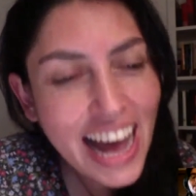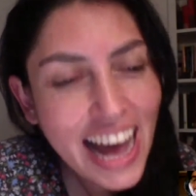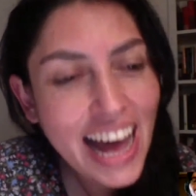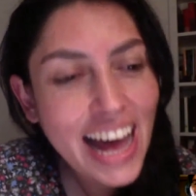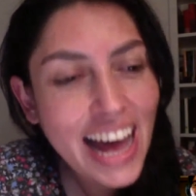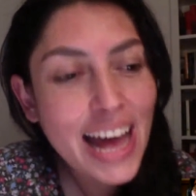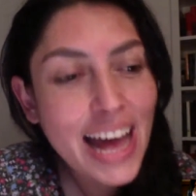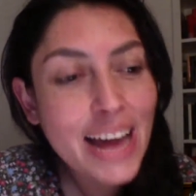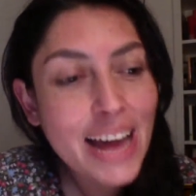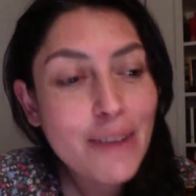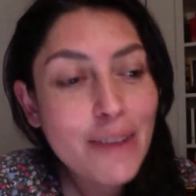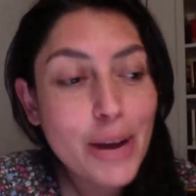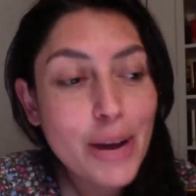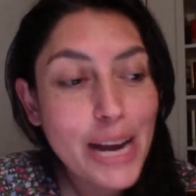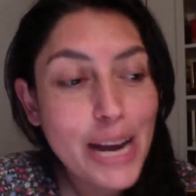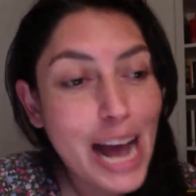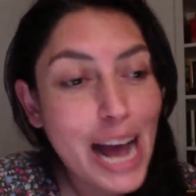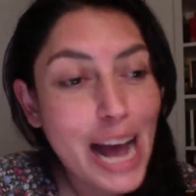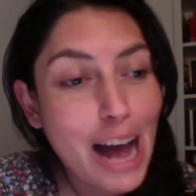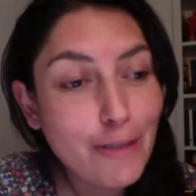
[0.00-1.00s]
And
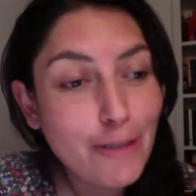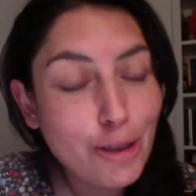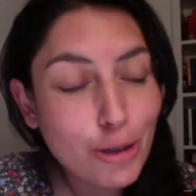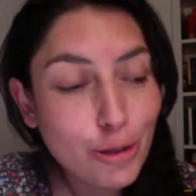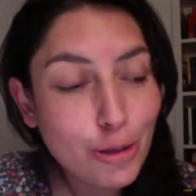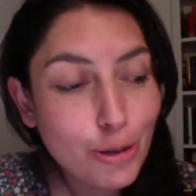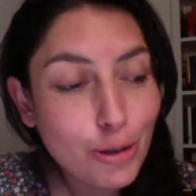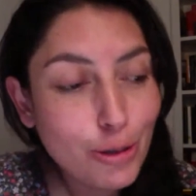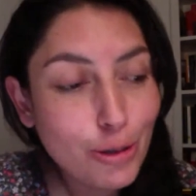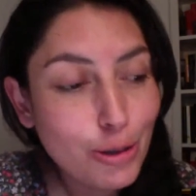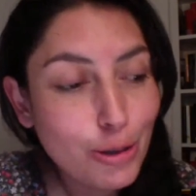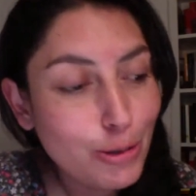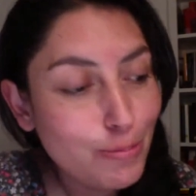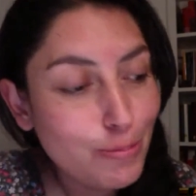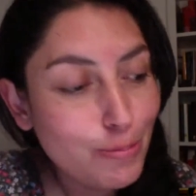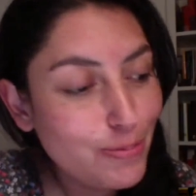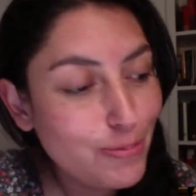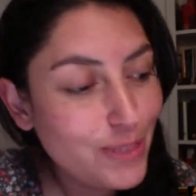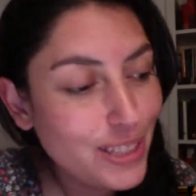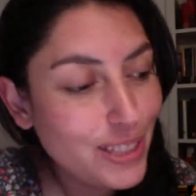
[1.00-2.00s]
when I have
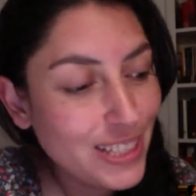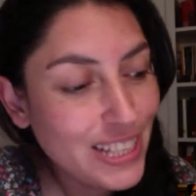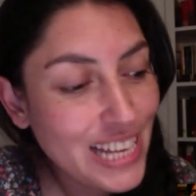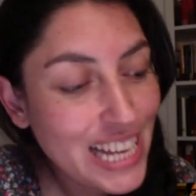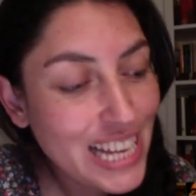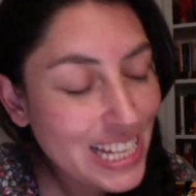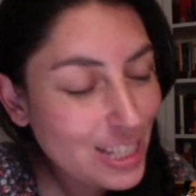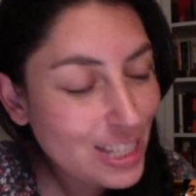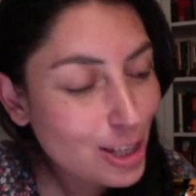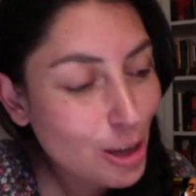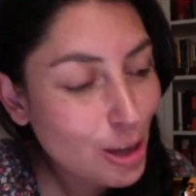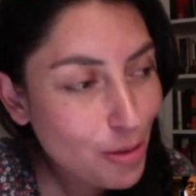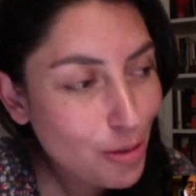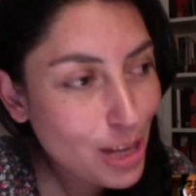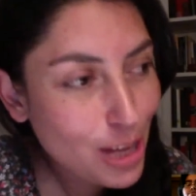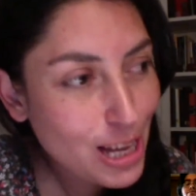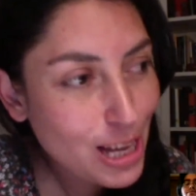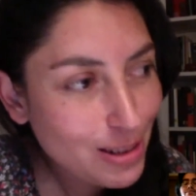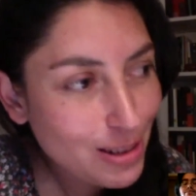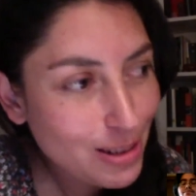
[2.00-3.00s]
to need
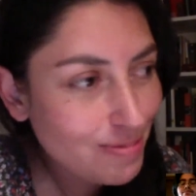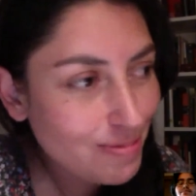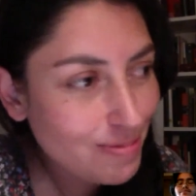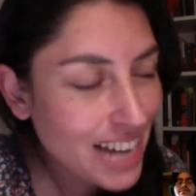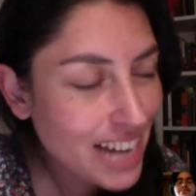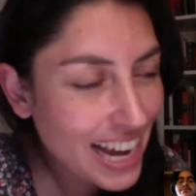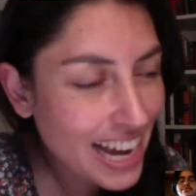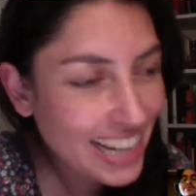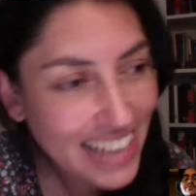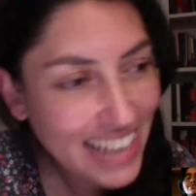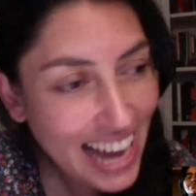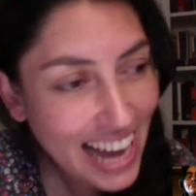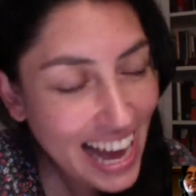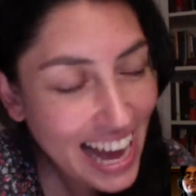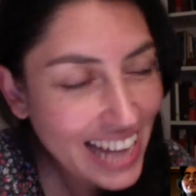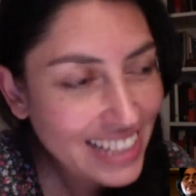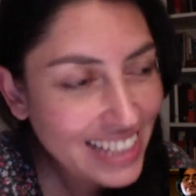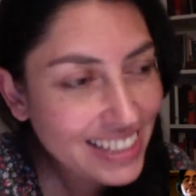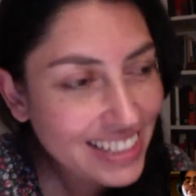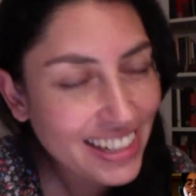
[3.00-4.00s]
something like
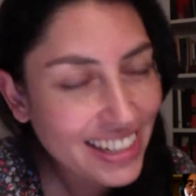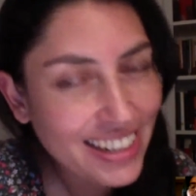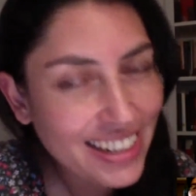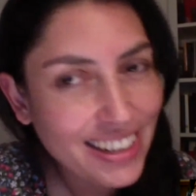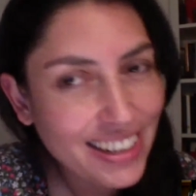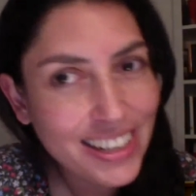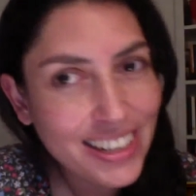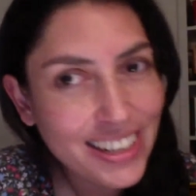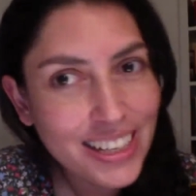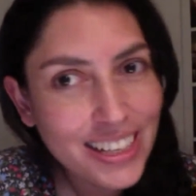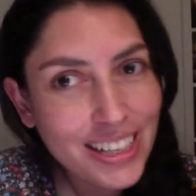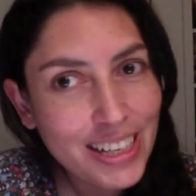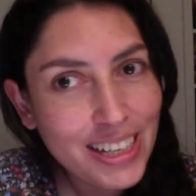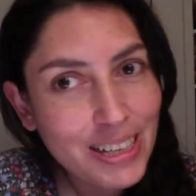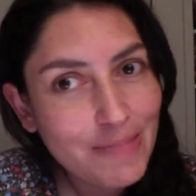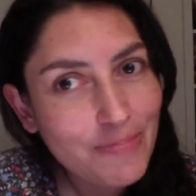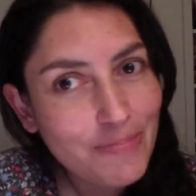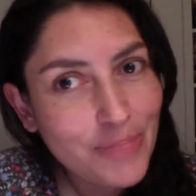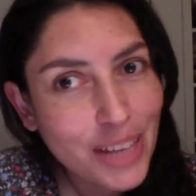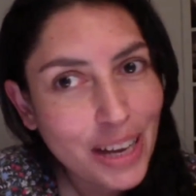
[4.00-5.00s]
that,
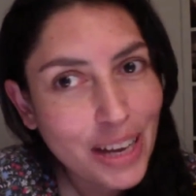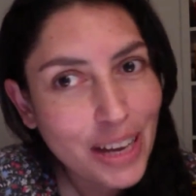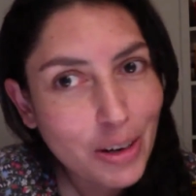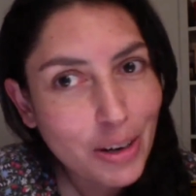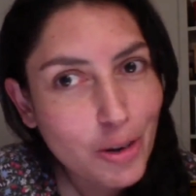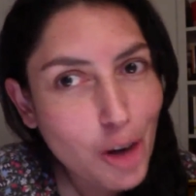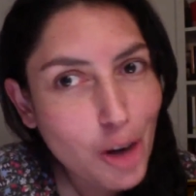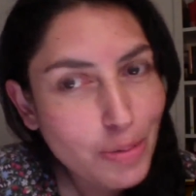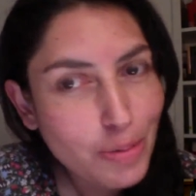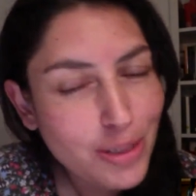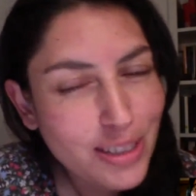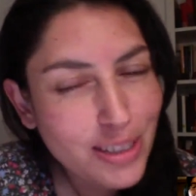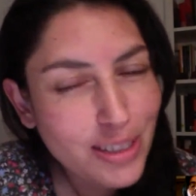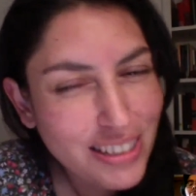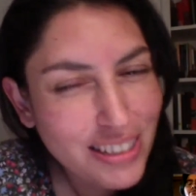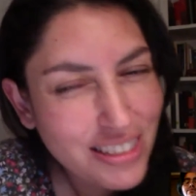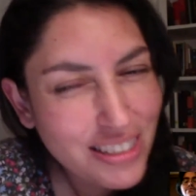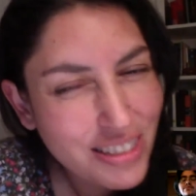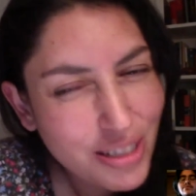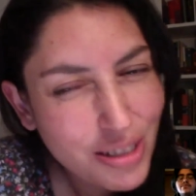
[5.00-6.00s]
a crop
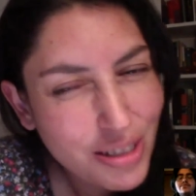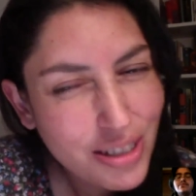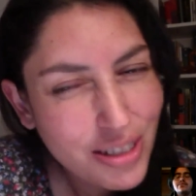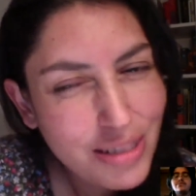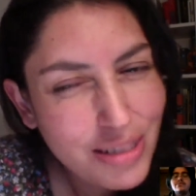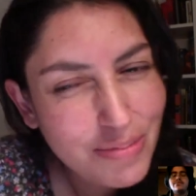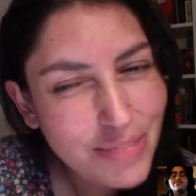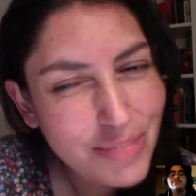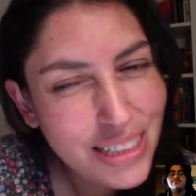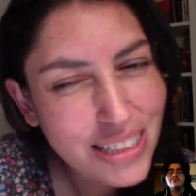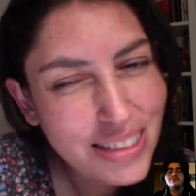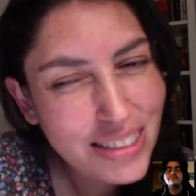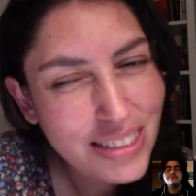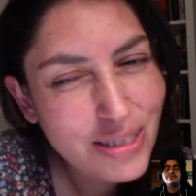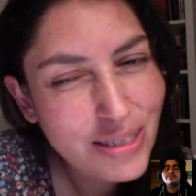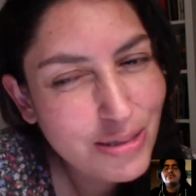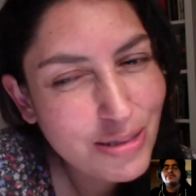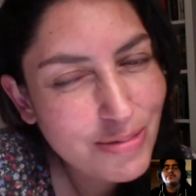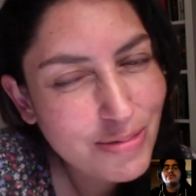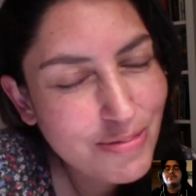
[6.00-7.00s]
sensor
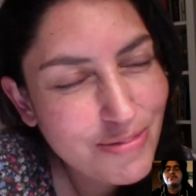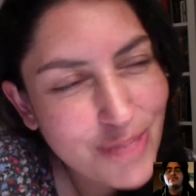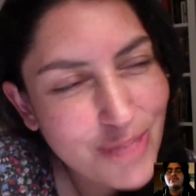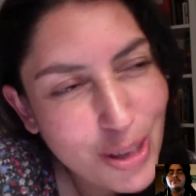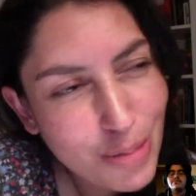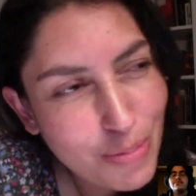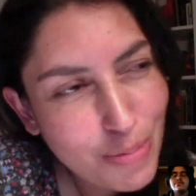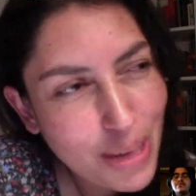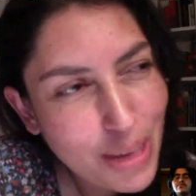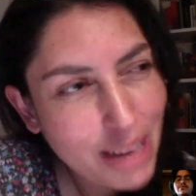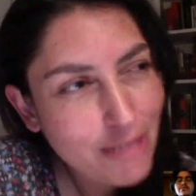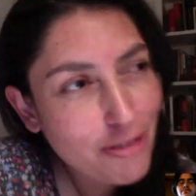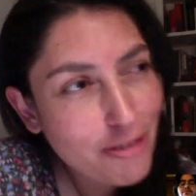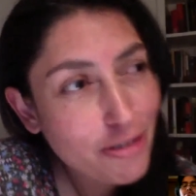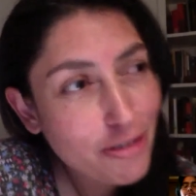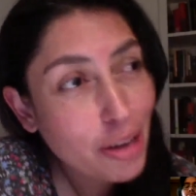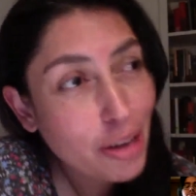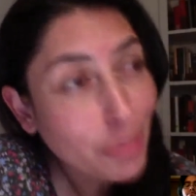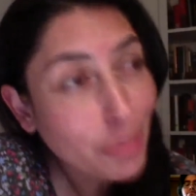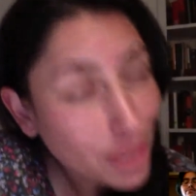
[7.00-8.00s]
is not my
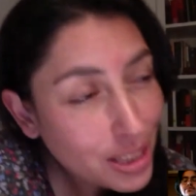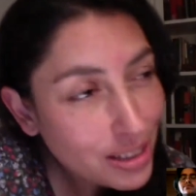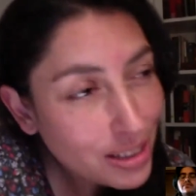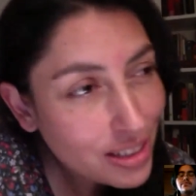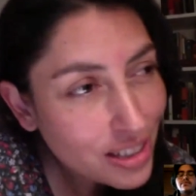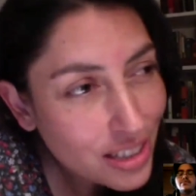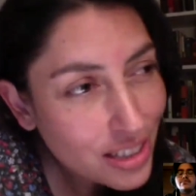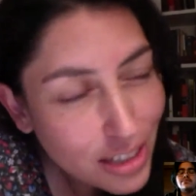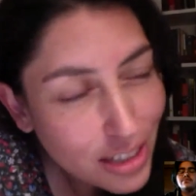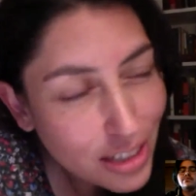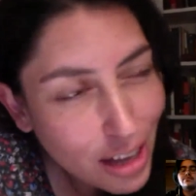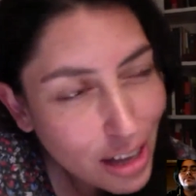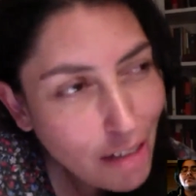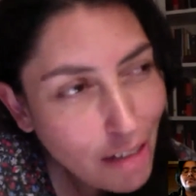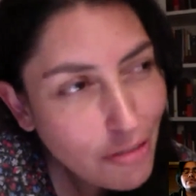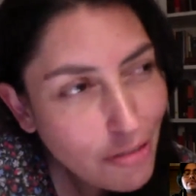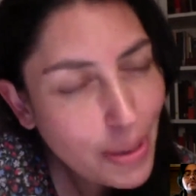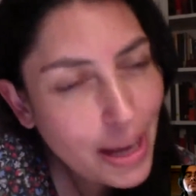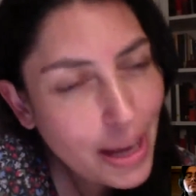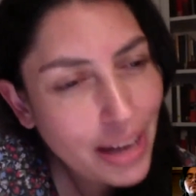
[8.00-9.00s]
favorite
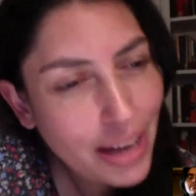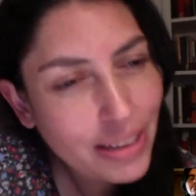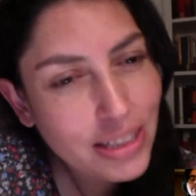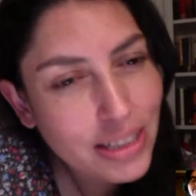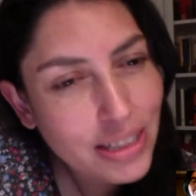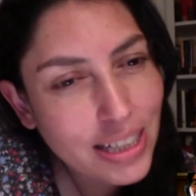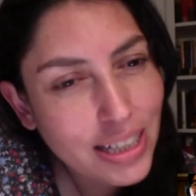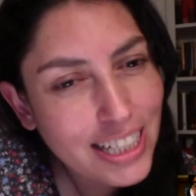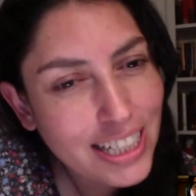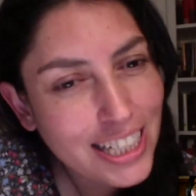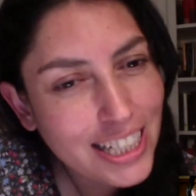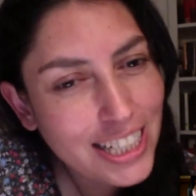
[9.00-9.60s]
stuff, but